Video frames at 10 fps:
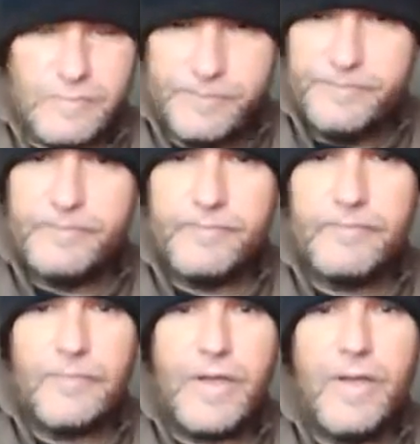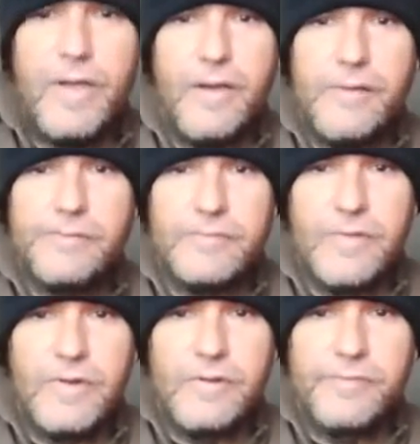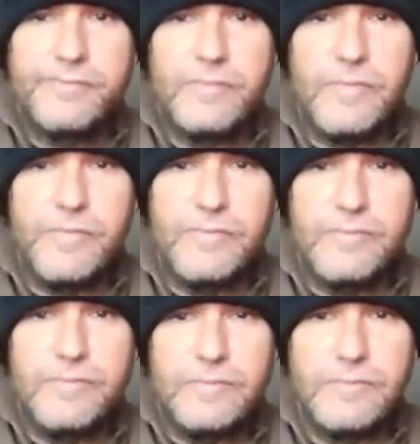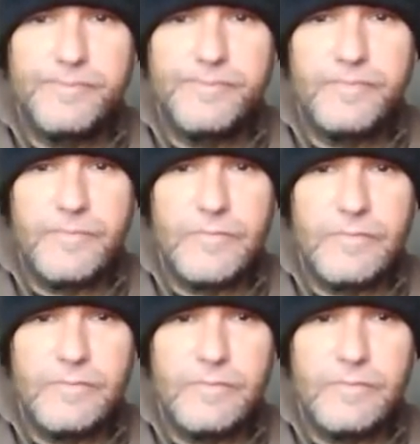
This person isn't speaking.